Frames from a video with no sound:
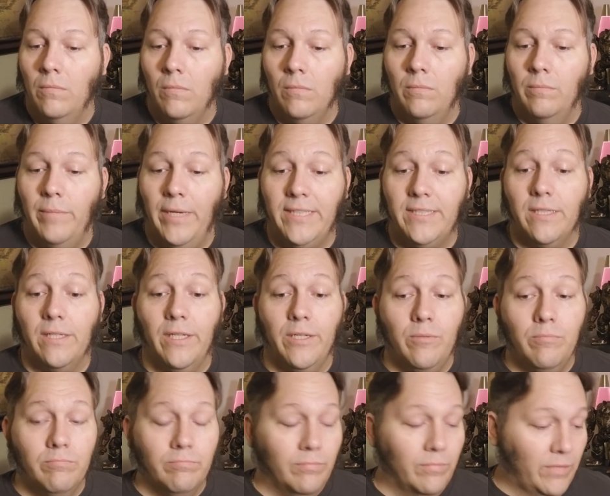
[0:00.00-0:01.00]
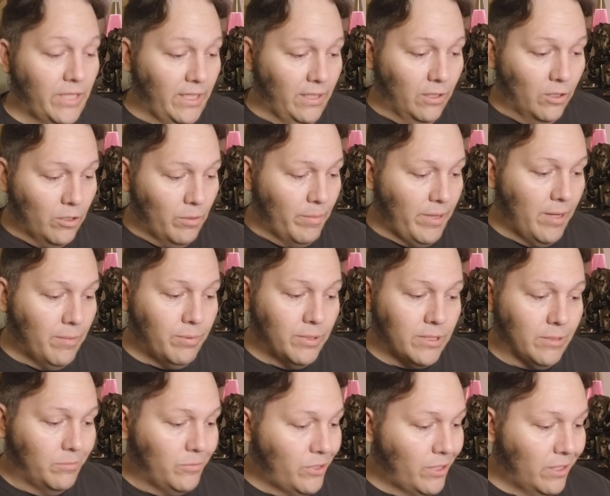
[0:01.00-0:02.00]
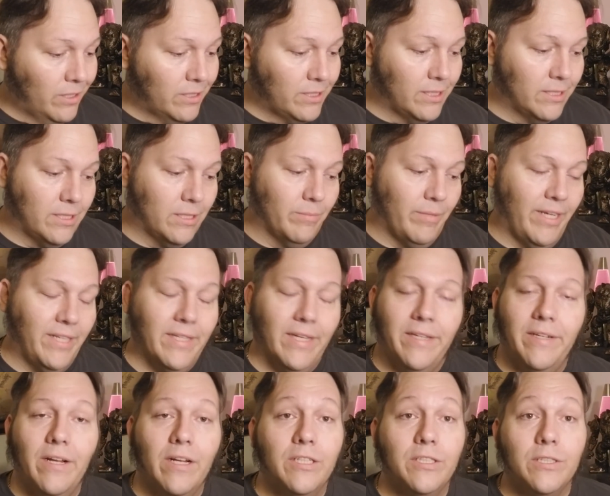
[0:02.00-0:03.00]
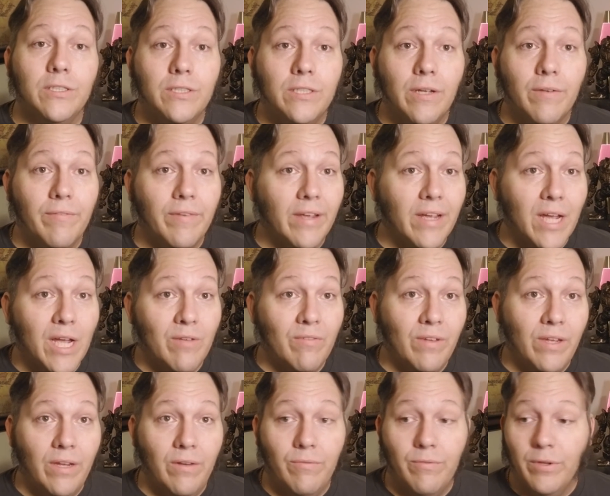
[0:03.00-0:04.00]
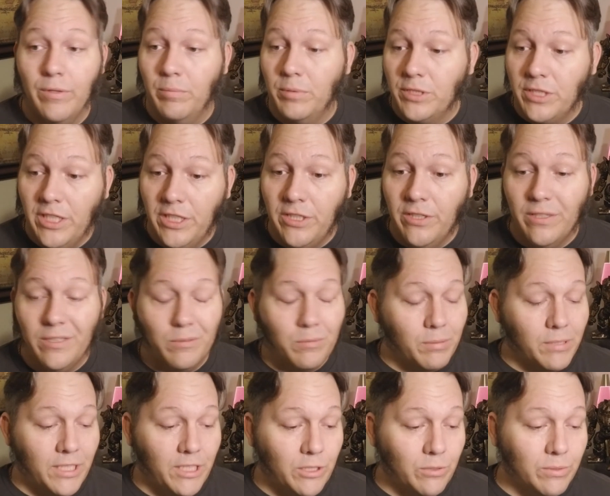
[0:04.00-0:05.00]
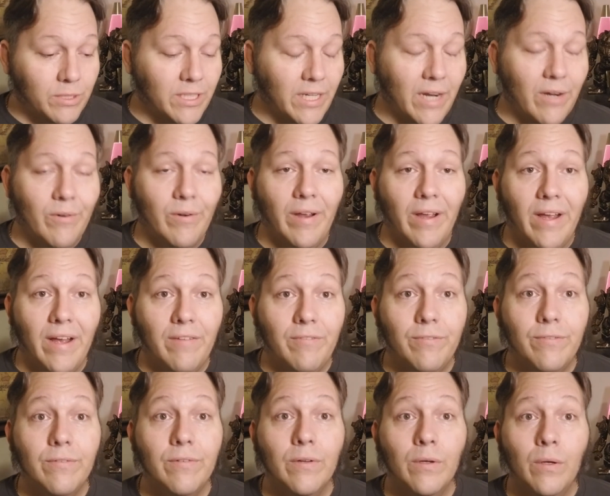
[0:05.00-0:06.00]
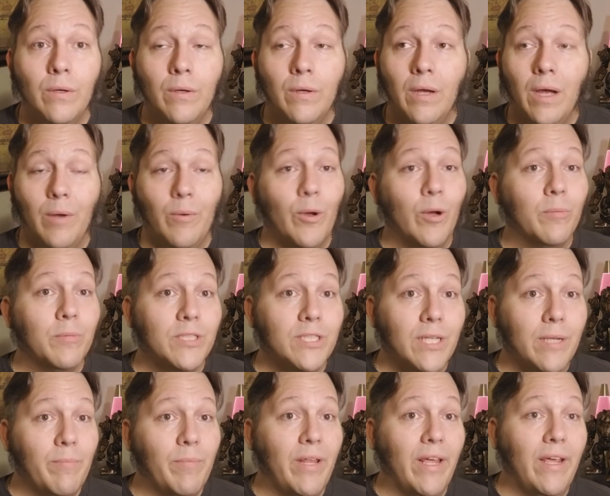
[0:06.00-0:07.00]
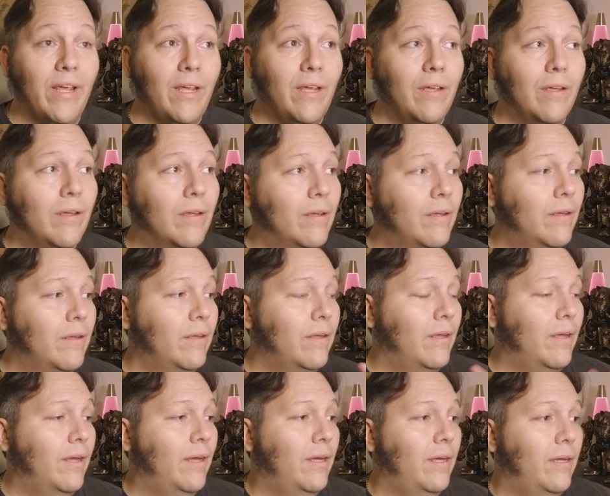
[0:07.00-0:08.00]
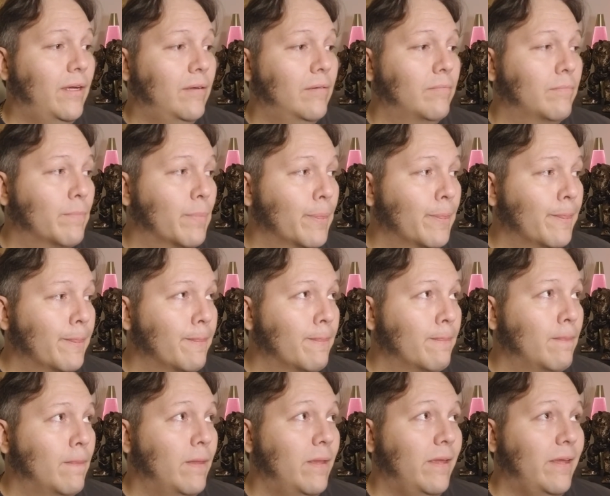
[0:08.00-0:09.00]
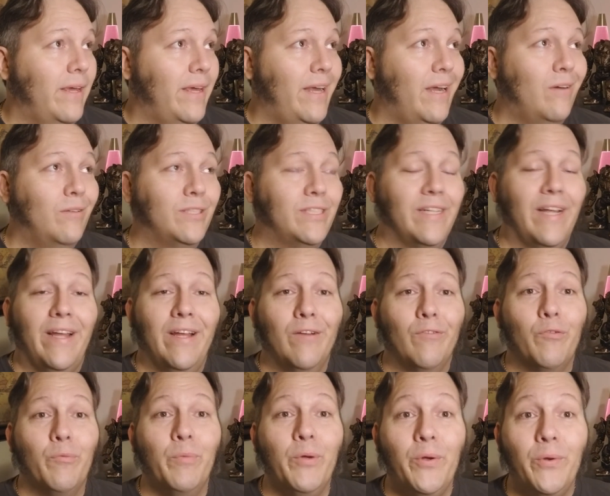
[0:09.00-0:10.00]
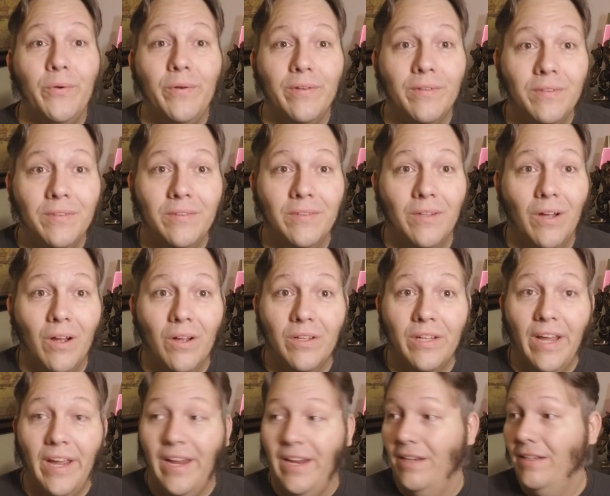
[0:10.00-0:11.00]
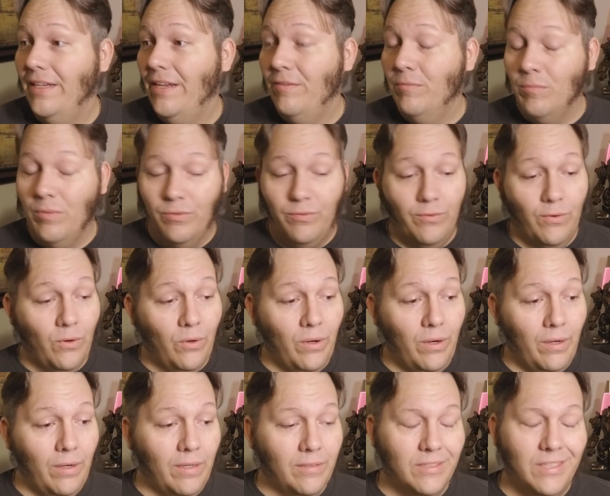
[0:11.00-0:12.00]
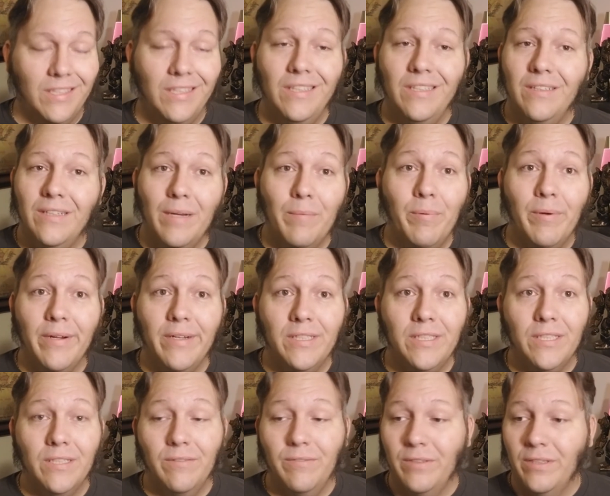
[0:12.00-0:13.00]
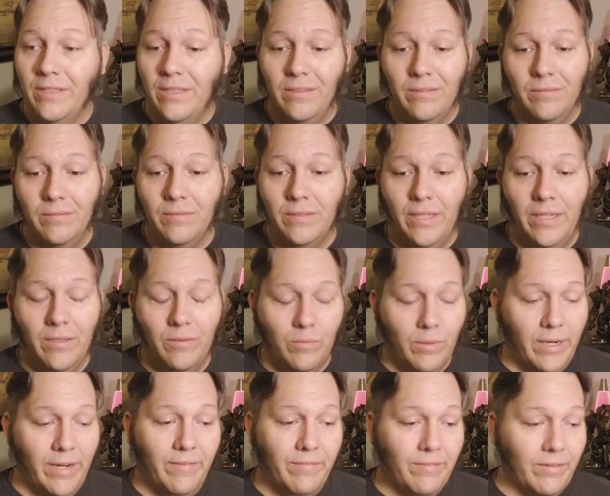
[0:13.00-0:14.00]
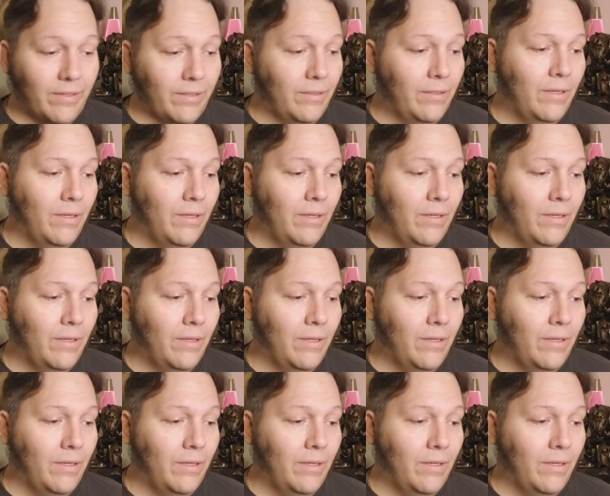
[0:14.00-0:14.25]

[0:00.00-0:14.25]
basically, they loaded me up with some drugs and some anti-nausea stuff via IV for the procedure. This procedure was an hour and a half. I went home the same day, and I was in a hell of a mood all day. Even before, I was a little apprehensive, and then, you know, whatever.